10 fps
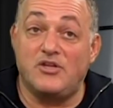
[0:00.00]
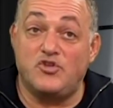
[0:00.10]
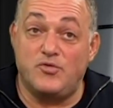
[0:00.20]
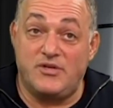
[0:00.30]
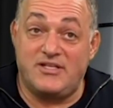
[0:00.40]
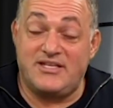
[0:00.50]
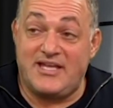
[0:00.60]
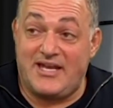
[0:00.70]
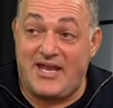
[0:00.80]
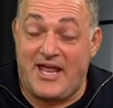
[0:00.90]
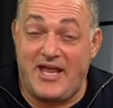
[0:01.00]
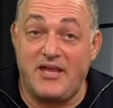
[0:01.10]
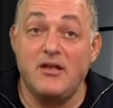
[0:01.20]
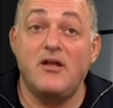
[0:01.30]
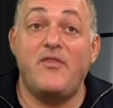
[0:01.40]
Do the
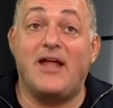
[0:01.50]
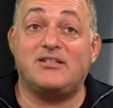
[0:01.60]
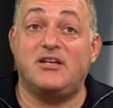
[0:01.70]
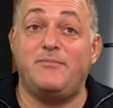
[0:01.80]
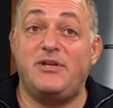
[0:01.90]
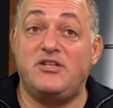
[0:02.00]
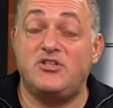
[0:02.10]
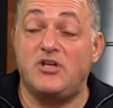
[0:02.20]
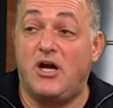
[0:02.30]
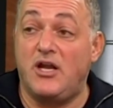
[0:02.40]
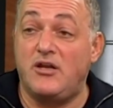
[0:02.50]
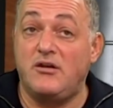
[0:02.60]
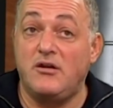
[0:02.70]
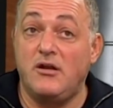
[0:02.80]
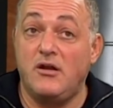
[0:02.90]
DNA. That's going to be
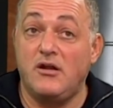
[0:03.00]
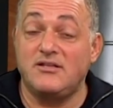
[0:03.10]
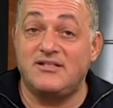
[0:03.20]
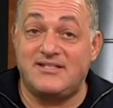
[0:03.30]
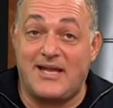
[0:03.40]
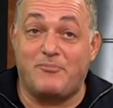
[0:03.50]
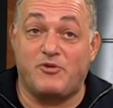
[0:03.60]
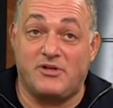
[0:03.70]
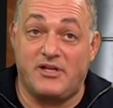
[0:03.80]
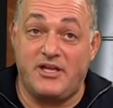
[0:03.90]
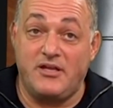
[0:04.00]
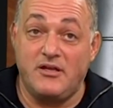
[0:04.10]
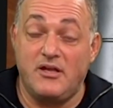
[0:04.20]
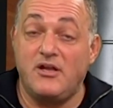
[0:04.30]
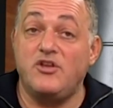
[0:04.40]
done separately.
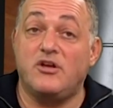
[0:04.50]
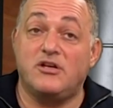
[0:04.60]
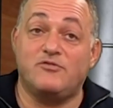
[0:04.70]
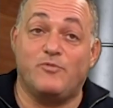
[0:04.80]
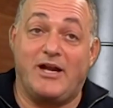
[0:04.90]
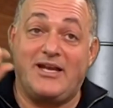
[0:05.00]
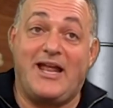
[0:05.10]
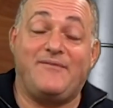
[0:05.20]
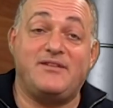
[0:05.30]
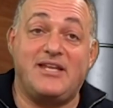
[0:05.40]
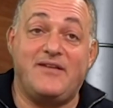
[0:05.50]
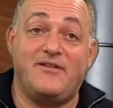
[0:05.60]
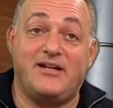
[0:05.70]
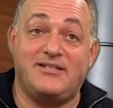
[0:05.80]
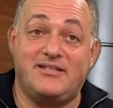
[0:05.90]
You're going to write an affidavit.
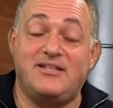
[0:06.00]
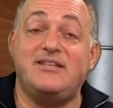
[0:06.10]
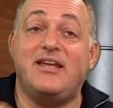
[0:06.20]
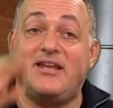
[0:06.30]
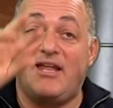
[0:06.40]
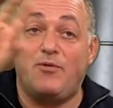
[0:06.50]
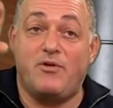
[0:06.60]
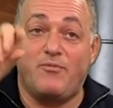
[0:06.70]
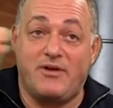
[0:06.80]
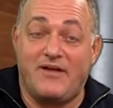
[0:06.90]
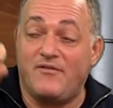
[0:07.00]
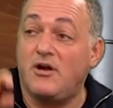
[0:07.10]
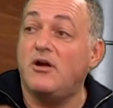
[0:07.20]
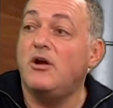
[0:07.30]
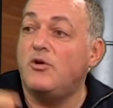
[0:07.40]
I did the DNA with
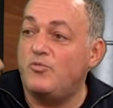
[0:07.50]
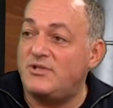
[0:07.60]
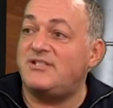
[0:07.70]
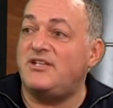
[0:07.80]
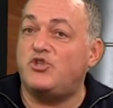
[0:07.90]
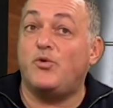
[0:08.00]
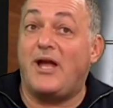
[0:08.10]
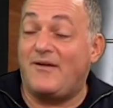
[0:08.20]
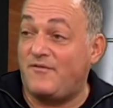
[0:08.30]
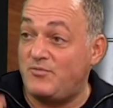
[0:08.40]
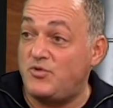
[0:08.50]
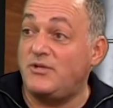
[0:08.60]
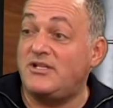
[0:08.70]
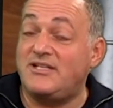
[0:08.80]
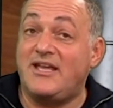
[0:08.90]
whatever receipt you have from doing
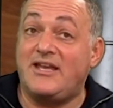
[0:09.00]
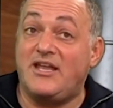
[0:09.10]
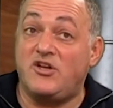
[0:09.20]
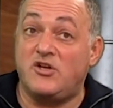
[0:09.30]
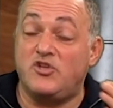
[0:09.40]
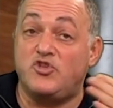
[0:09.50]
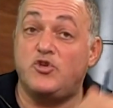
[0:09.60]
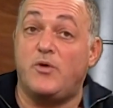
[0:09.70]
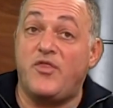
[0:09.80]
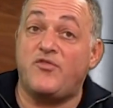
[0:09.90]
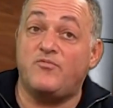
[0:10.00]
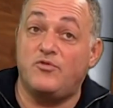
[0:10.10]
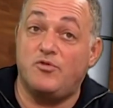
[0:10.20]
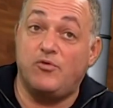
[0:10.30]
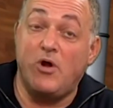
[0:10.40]
the DNA. You're going to do it
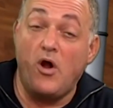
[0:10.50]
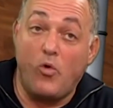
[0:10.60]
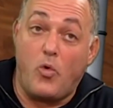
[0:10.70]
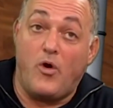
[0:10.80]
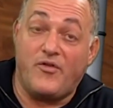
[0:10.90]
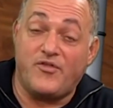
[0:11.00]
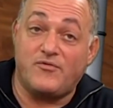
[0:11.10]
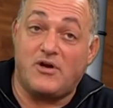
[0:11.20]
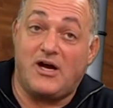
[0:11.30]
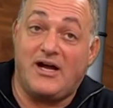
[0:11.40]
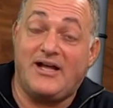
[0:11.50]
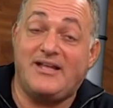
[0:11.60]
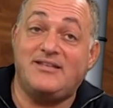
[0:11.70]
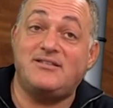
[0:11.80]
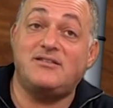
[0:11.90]
through
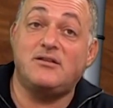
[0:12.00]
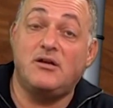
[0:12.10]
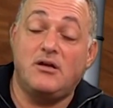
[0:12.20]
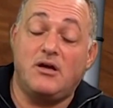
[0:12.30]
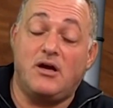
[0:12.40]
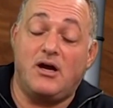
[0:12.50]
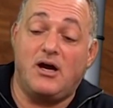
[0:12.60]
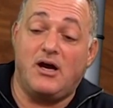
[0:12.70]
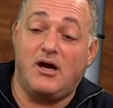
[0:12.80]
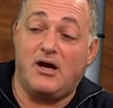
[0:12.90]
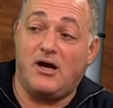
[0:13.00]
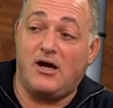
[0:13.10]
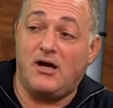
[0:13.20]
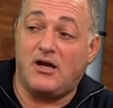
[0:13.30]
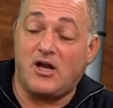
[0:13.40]
authorized
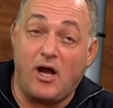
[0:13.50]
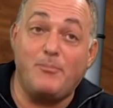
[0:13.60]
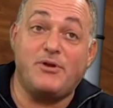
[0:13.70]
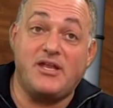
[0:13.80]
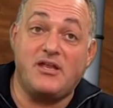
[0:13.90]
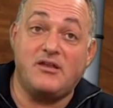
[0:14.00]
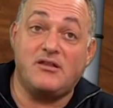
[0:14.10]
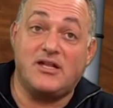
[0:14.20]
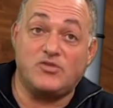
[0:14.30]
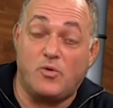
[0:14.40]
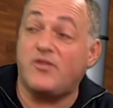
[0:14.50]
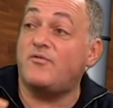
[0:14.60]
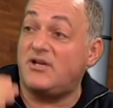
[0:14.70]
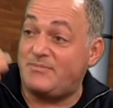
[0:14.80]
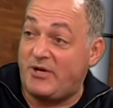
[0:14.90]
company that's
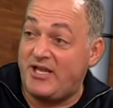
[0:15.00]
authorized by